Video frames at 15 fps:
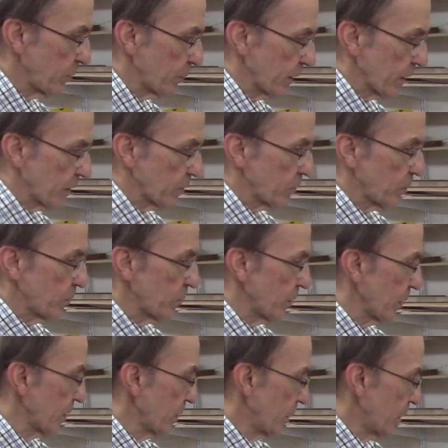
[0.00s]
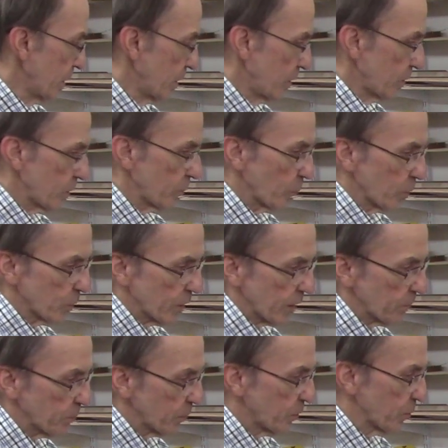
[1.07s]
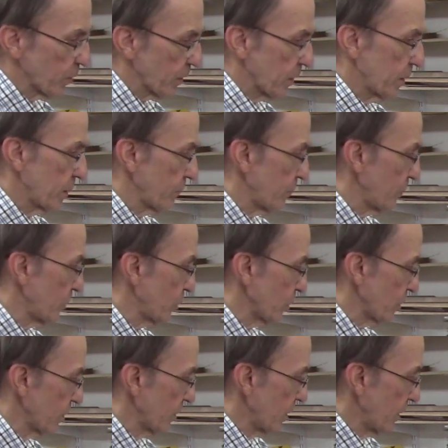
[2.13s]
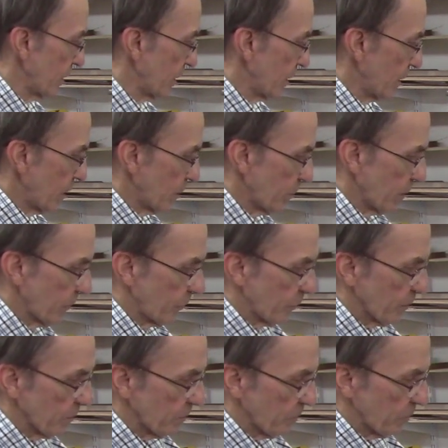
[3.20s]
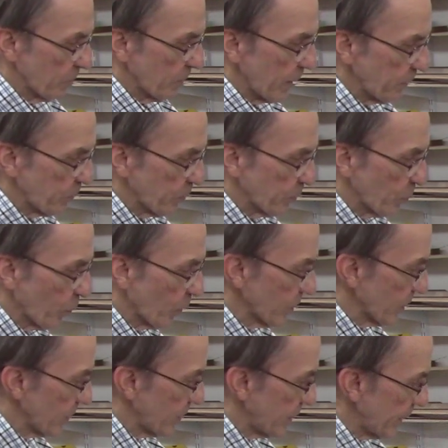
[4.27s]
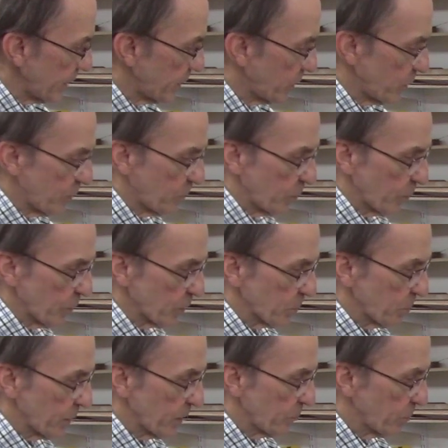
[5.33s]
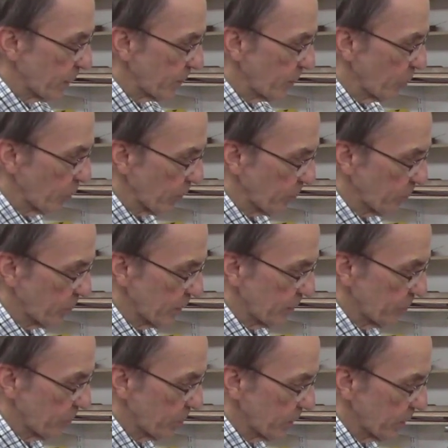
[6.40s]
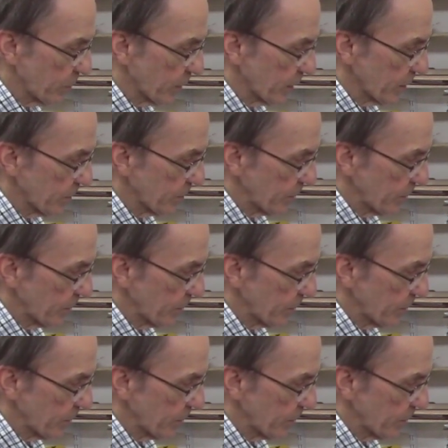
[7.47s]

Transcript: when I go to some woods like Padauk in the future. But for maple and walnut, the 8 teeth per inch blade probably worked pretty well.